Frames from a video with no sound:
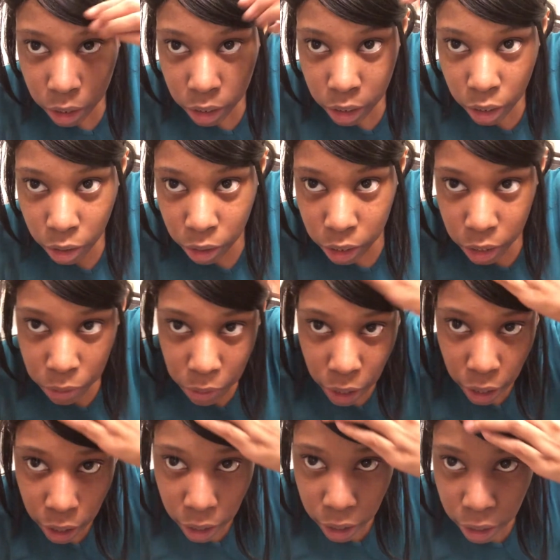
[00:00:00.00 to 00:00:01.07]
So it's
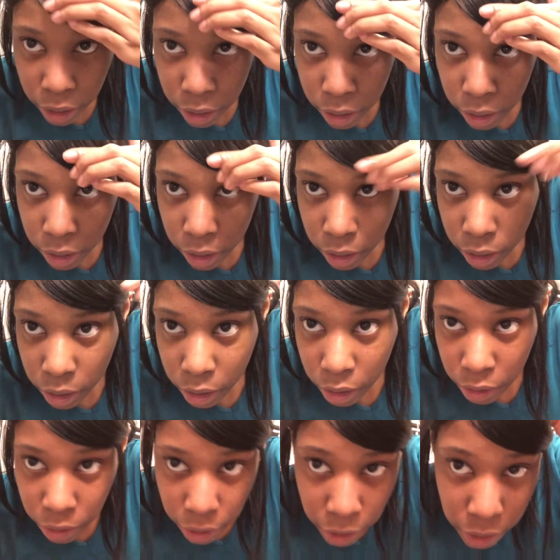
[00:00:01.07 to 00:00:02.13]
fine.
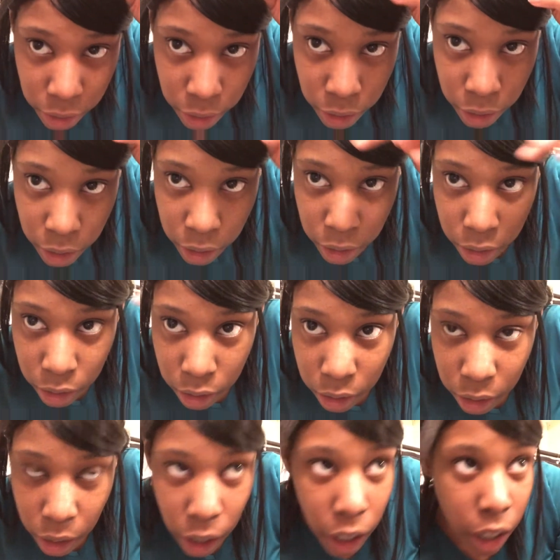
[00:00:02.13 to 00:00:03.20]
You can't see the
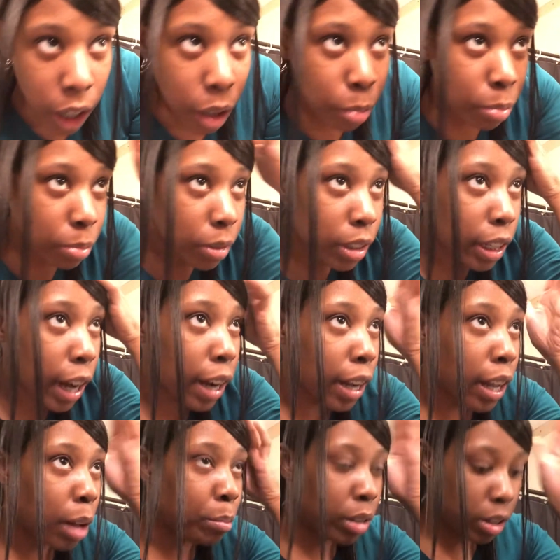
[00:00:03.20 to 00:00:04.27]
stocking
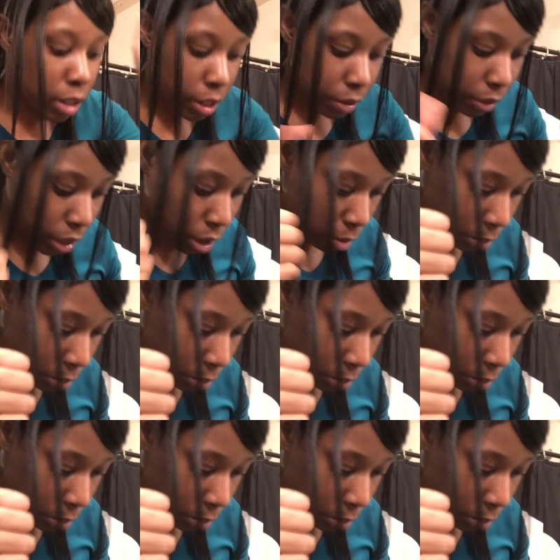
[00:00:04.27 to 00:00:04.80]
cap underneath, so